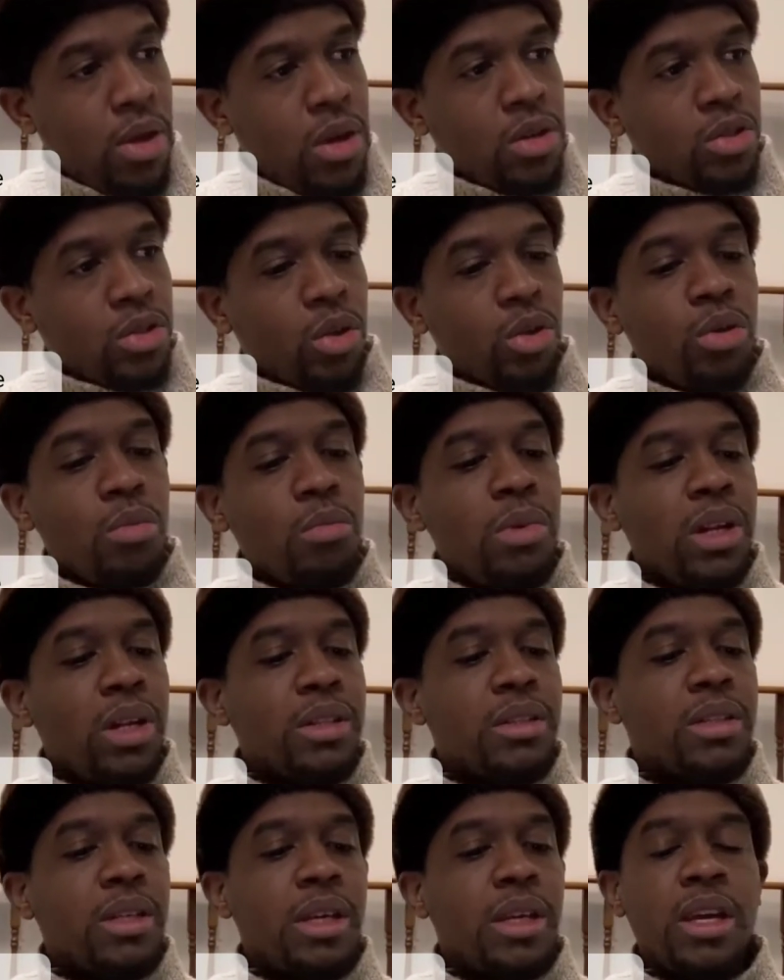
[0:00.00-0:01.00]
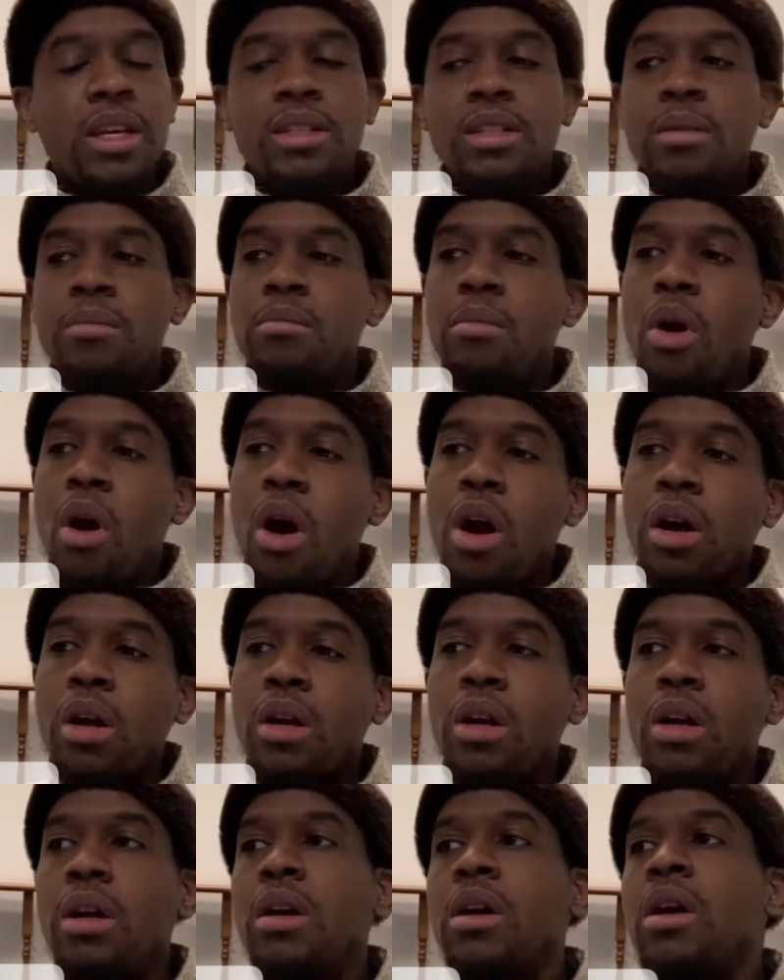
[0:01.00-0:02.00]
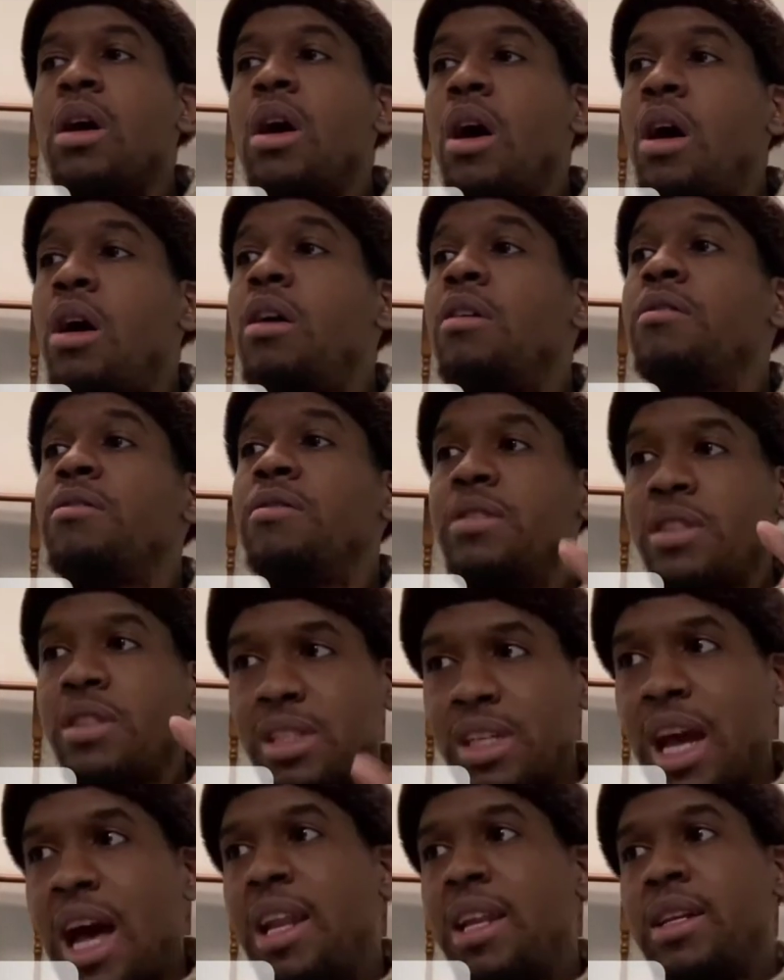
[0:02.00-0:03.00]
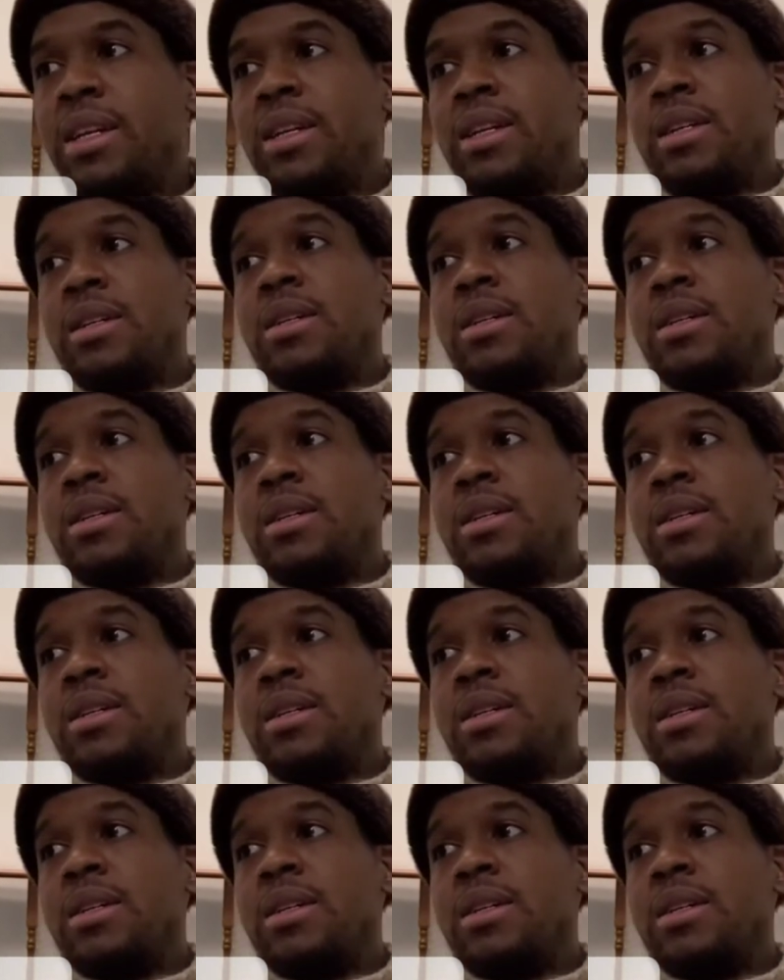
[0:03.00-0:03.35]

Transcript: So humility is the mark of the scholar.